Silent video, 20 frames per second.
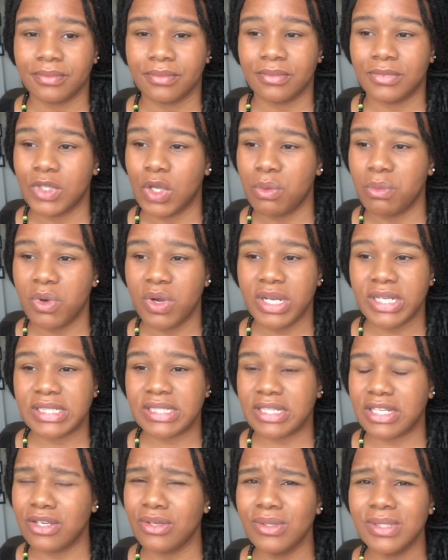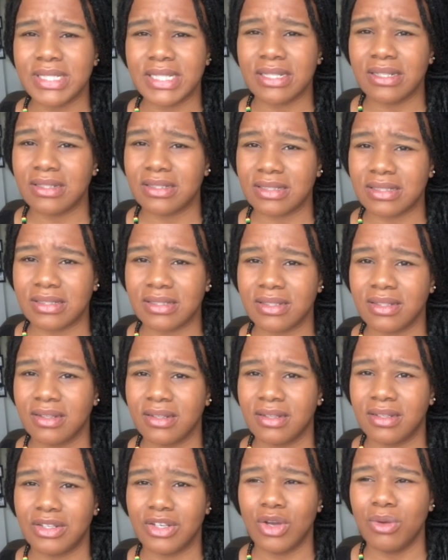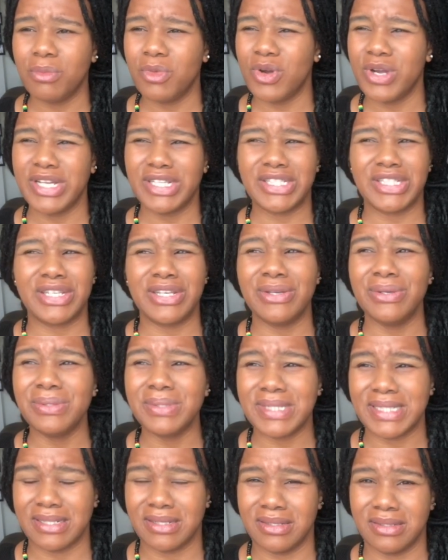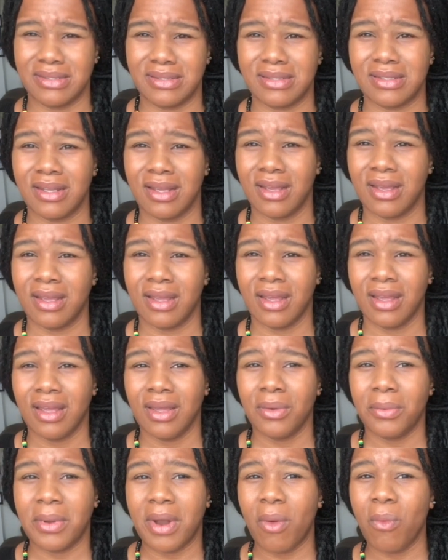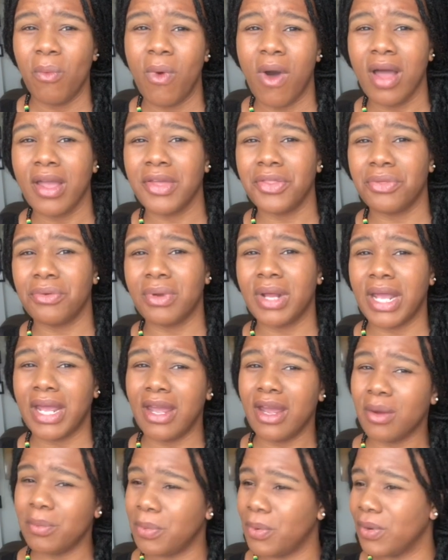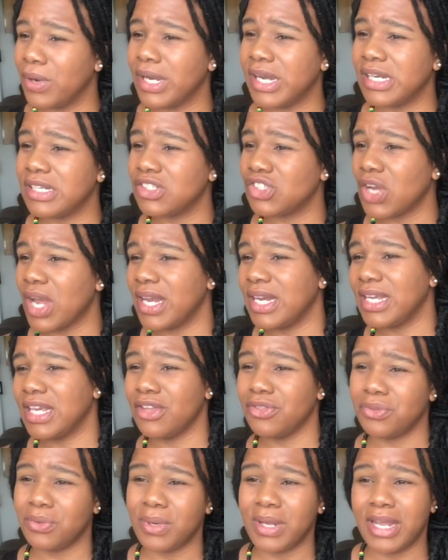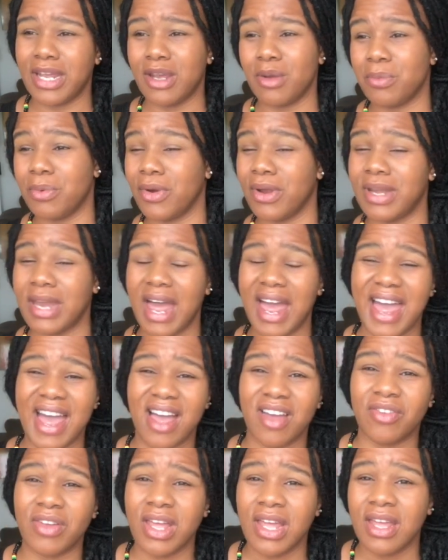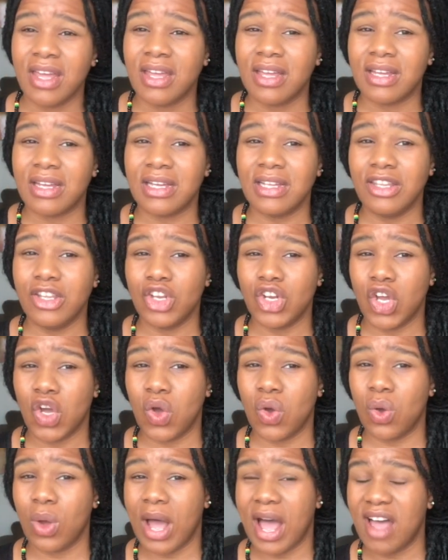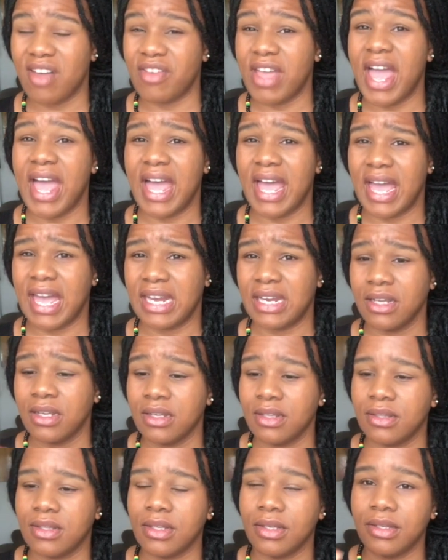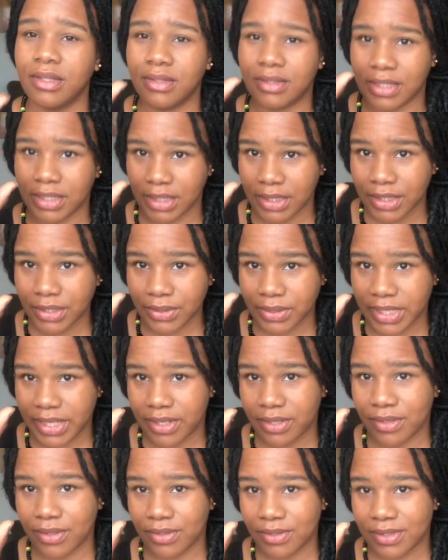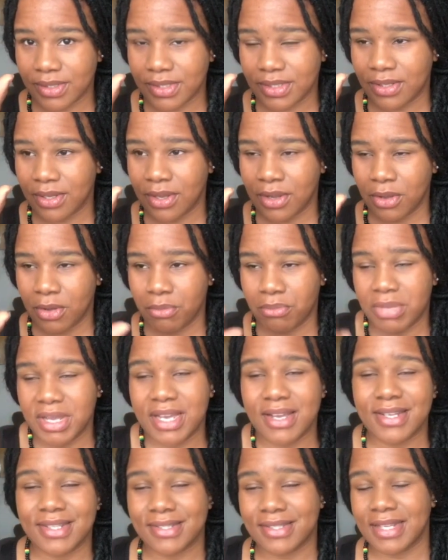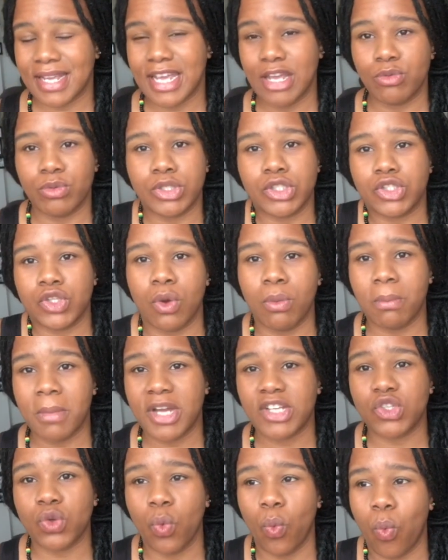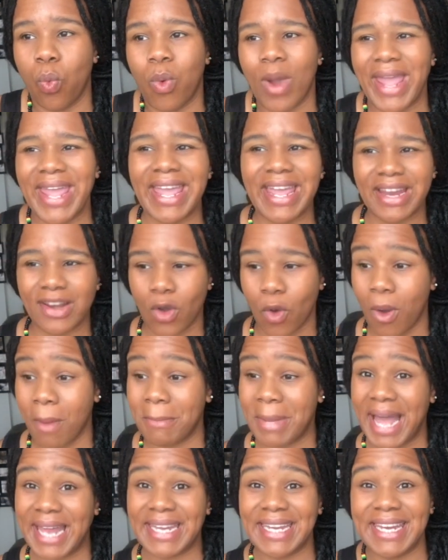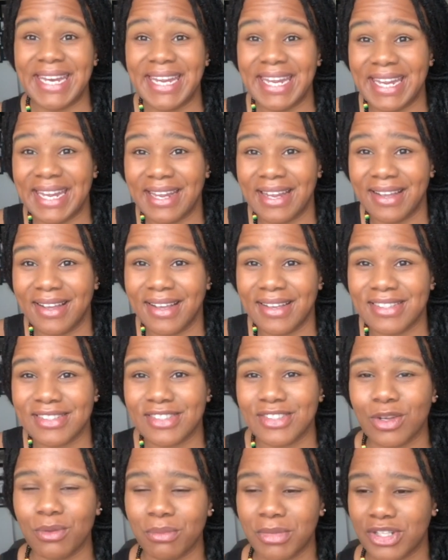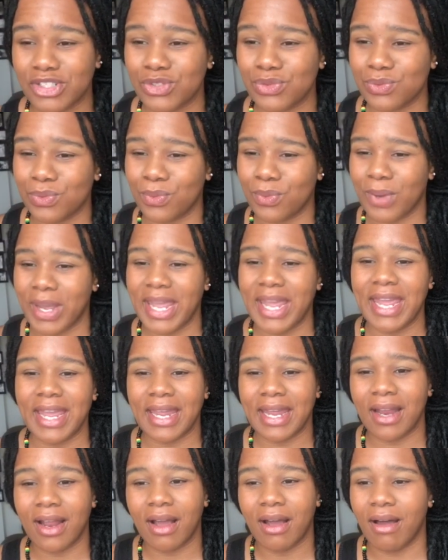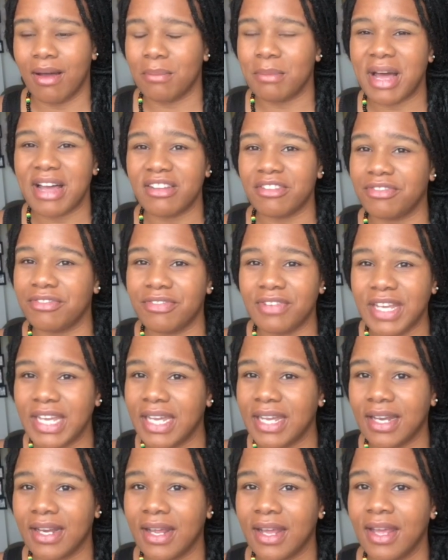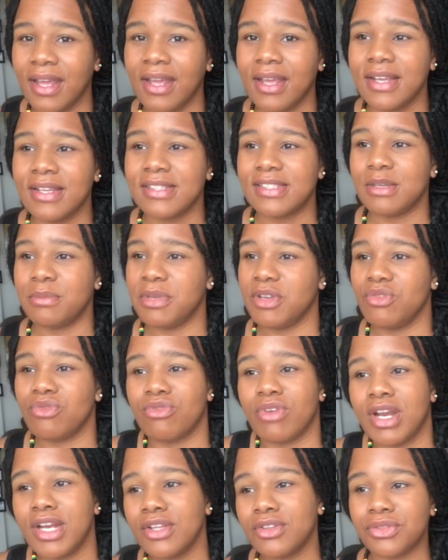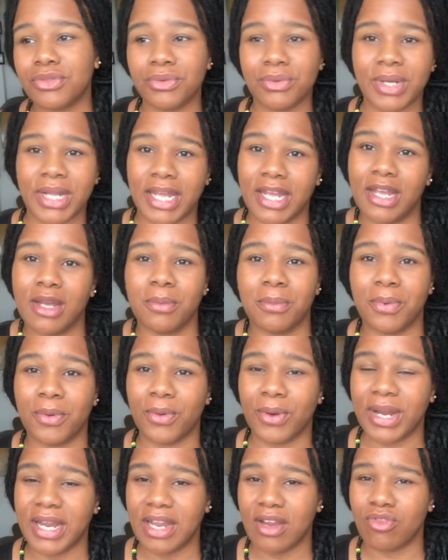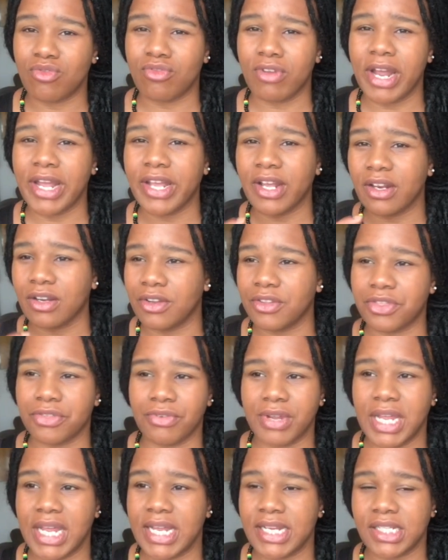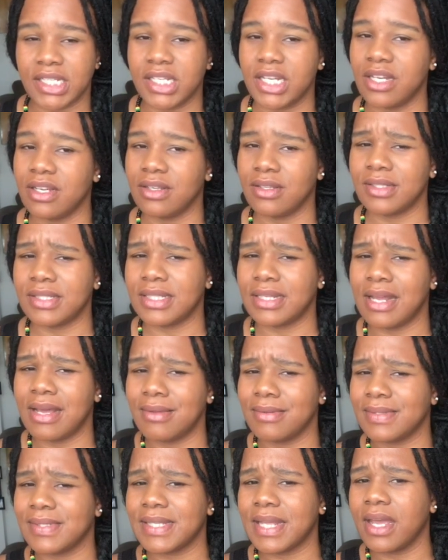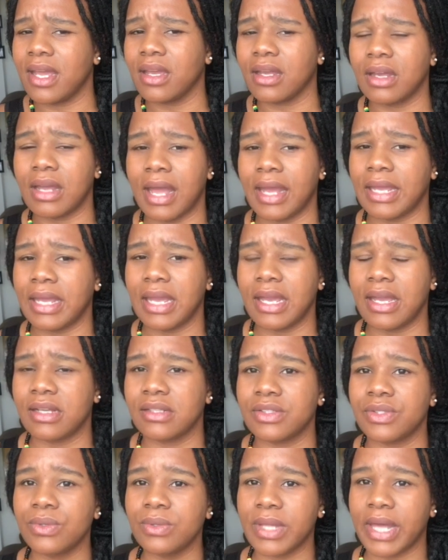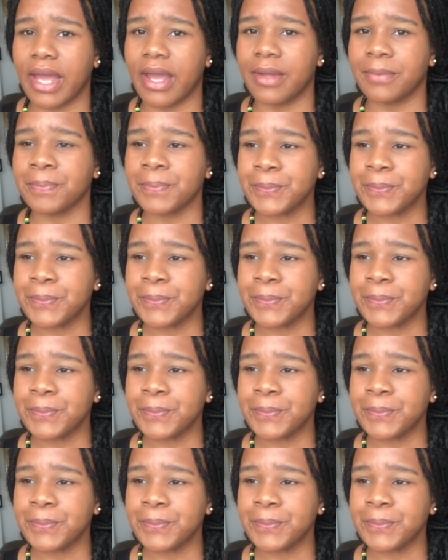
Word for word: no more excuses. No more excuses. When I'm walking through the airport and trying to get through the airport, and I have, you know, I've had the, the little heels because it was so much weight on my knee and so much weight on my feet to be running through the airport in regular three inch heels. And I was like, I can't do that.